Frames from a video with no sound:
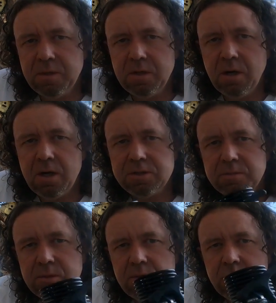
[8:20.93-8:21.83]
be an
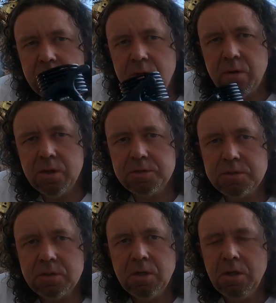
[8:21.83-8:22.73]
awesome little
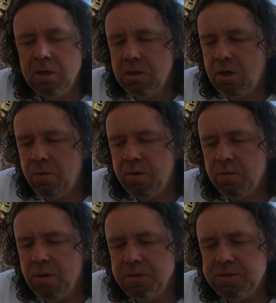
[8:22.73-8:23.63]
workhorse. I want
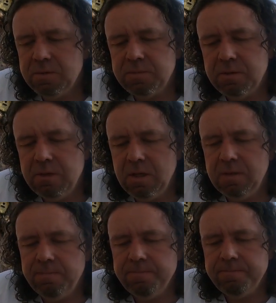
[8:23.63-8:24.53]
to run something that,